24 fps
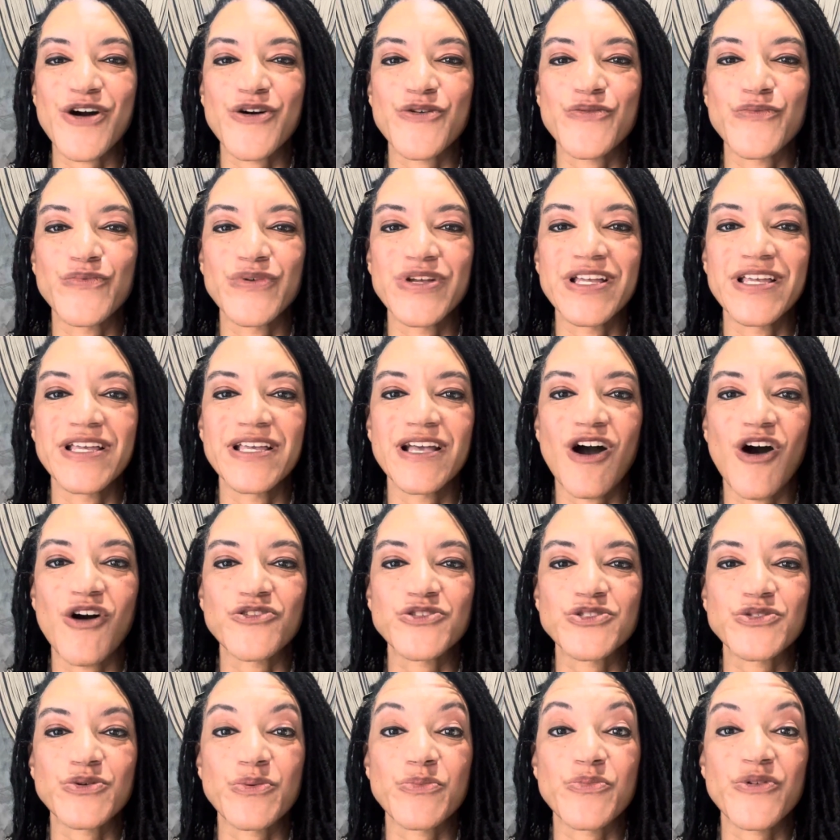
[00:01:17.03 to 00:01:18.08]
We
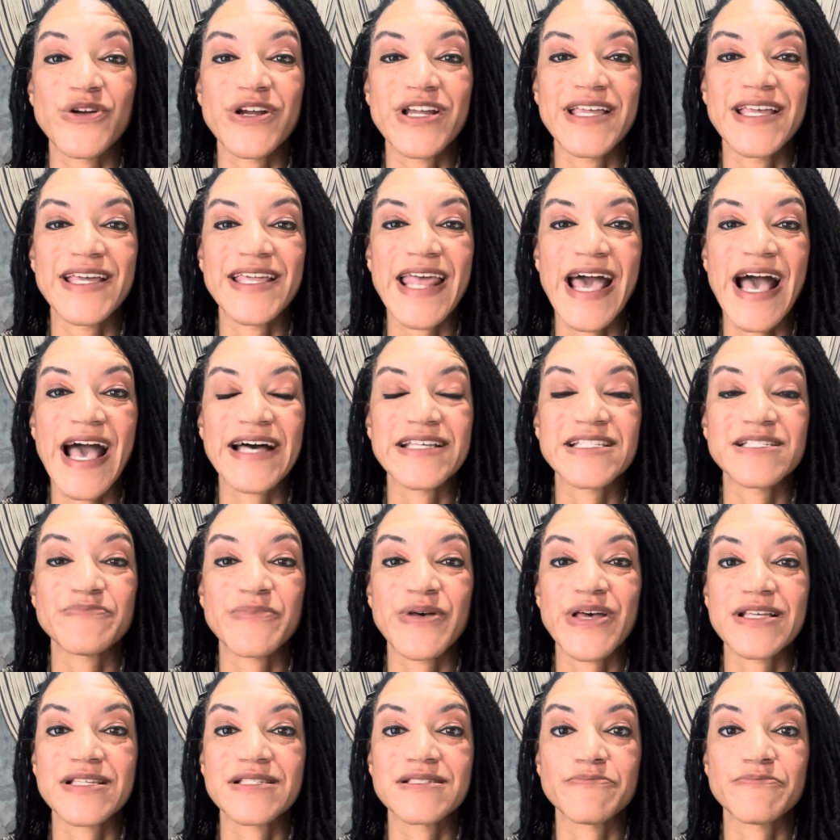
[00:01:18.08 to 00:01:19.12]
also bring in
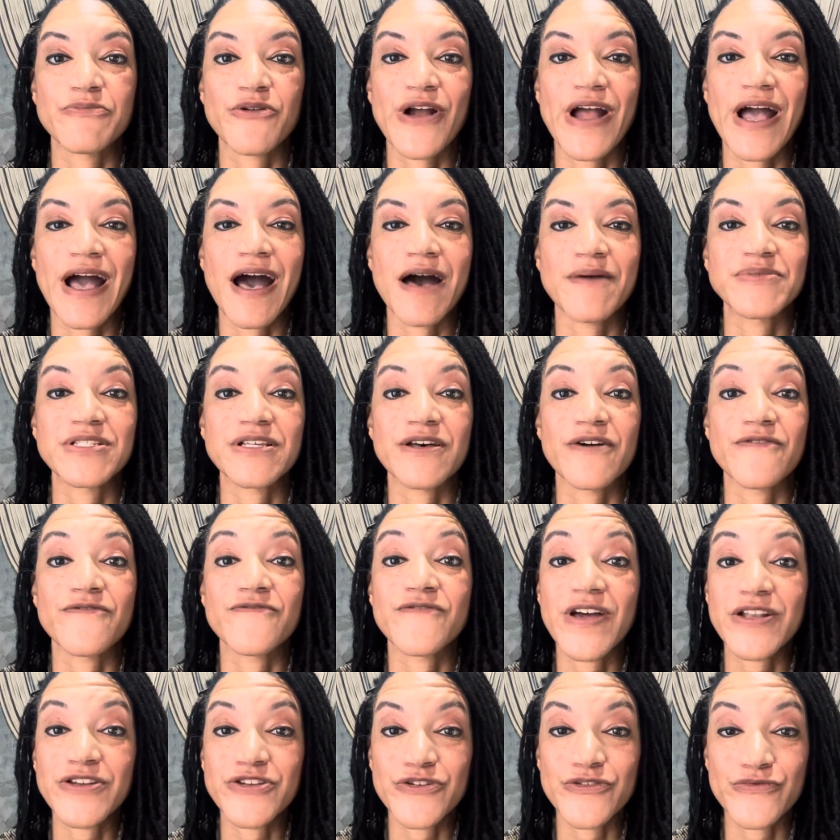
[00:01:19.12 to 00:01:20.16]
aspects perhaps of
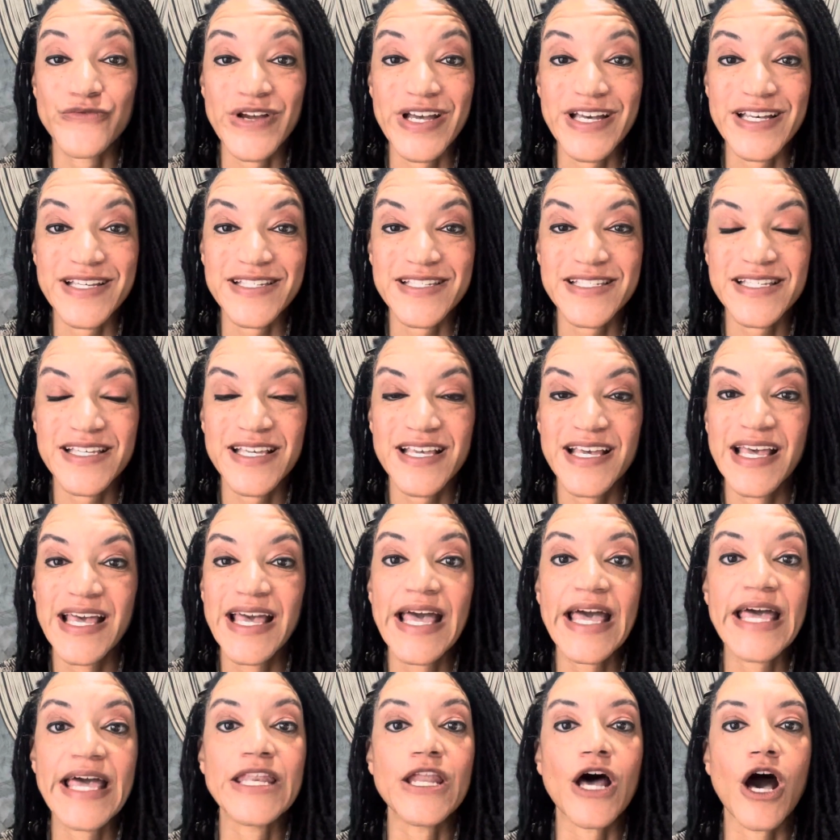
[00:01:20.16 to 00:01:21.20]
vendor risk
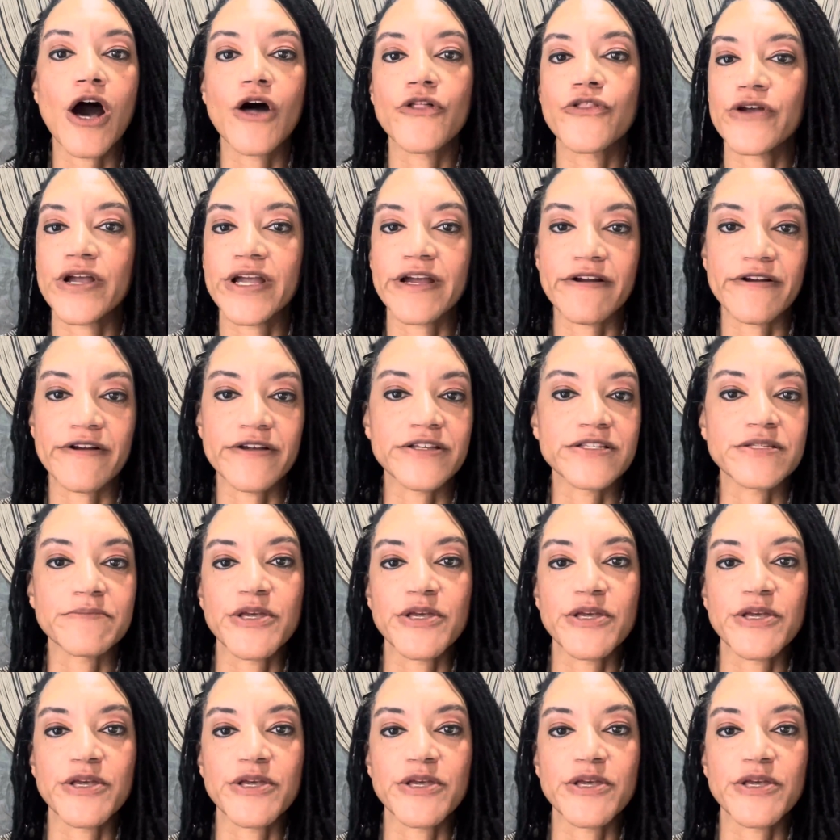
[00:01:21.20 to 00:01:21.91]
and other areas.